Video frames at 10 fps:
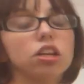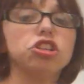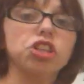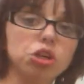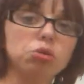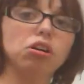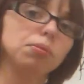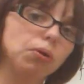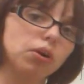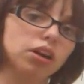2 or
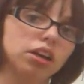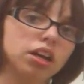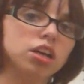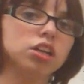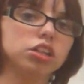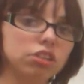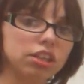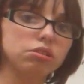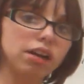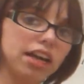more, you need
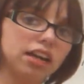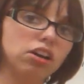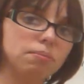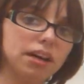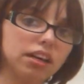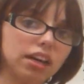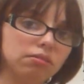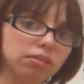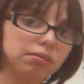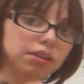to A, go back and
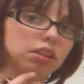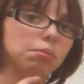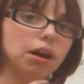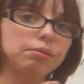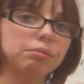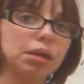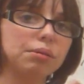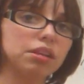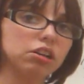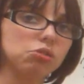reread the problem. Maybe
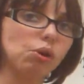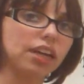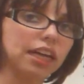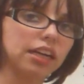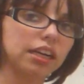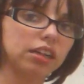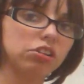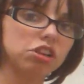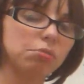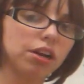there's one hidden in there
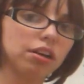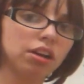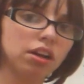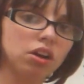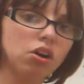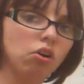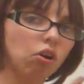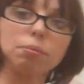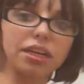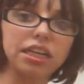somewhere.
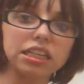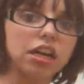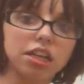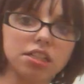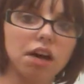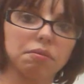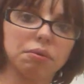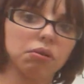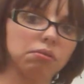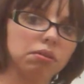Or B, it's not
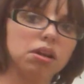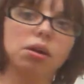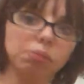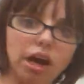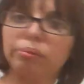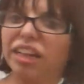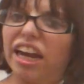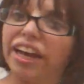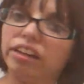solvable. Probably A.